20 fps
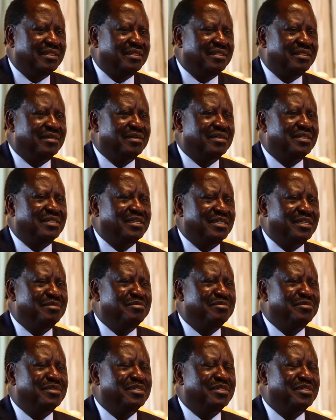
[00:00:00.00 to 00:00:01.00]
Their
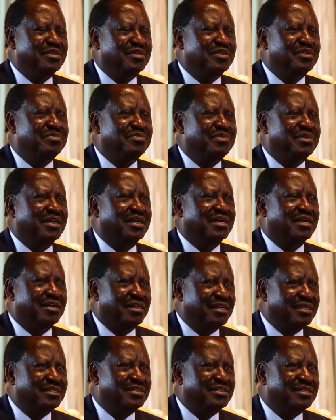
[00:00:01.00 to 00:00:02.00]
name will not be a
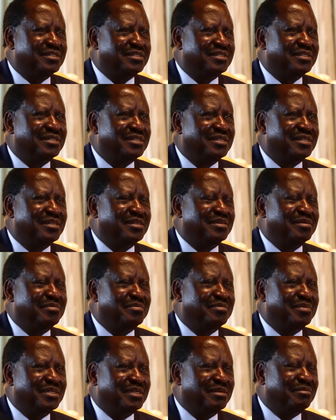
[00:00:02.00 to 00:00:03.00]
curse,
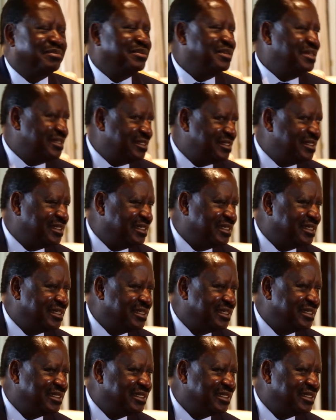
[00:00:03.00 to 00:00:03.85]
but a blessing.